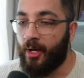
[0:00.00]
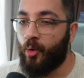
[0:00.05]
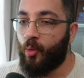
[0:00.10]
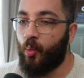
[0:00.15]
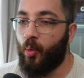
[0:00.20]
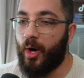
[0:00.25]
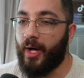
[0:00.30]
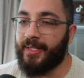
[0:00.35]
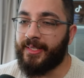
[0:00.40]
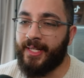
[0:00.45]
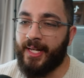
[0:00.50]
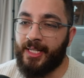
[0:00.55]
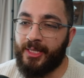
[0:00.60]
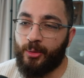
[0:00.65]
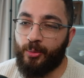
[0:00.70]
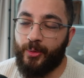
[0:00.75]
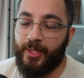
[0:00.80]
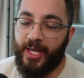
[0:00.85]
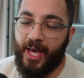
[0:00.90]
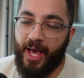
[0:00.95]
Why can't
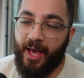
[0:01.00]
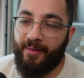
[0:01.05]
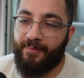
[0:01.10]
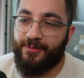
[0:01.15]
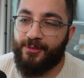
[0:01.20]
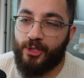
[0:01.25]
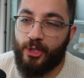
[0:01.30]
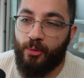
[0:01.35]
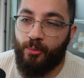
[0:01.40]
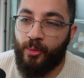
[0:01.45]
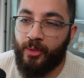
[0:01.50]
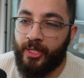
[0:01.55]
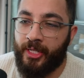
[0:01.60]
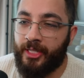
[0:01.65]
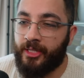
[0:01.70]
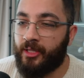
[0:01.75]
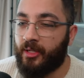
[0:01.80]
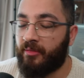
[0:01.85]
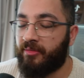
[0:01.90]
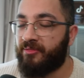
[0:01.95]
we have someone
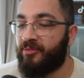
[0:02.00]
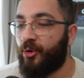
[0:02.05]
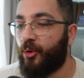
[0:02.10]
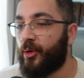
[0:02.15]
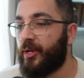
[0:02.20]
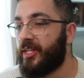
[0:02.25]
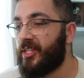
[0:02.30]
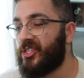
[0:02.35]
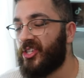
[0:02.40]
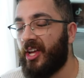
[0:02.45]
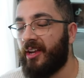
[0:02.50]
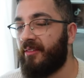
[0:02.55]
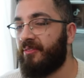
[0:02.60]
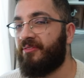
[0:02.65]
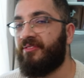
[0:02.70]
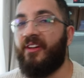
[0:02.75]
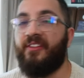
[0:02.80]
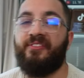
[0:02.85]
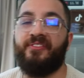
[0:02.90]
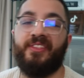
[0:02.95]
in their forties and
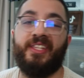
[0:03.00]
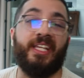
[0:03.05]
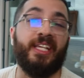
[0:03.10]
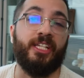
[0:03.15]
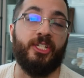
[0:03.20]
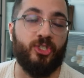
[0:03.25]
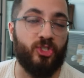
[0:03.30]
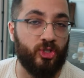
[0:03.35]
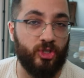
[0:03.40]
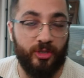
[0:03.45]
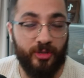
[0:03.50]
fifties